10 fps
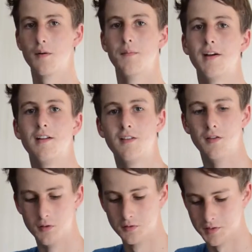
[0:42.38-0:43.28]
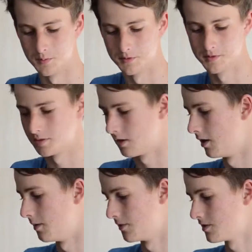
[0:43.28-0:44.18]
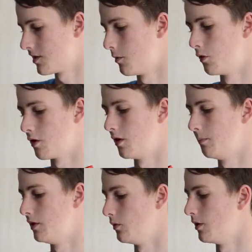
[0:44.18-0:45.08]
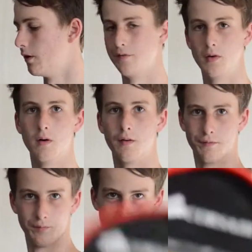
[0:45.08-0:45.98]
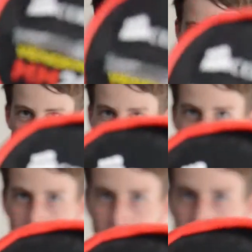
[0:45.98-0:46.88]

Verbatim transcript: Welcome back to Goose Jibbles. Um, this time we're going to be doing a review of this product,